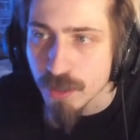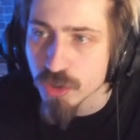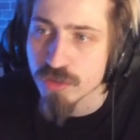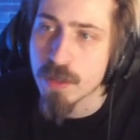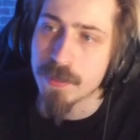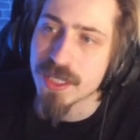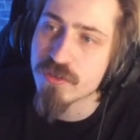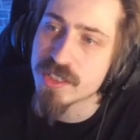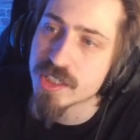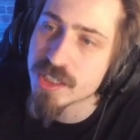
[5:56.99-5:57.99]
Maelstrom Weapon
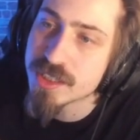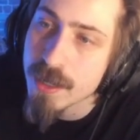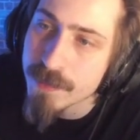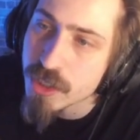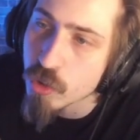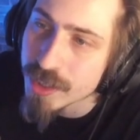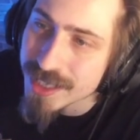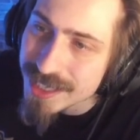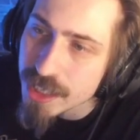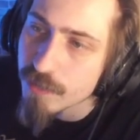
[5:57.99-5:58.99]
increases the damage or
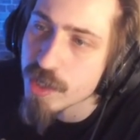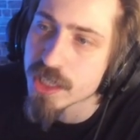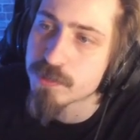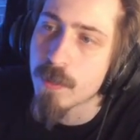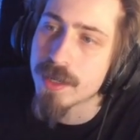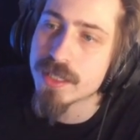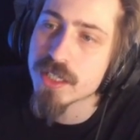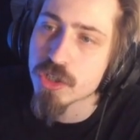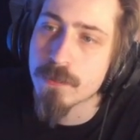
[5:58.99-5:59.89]
healing of your next mob by an additional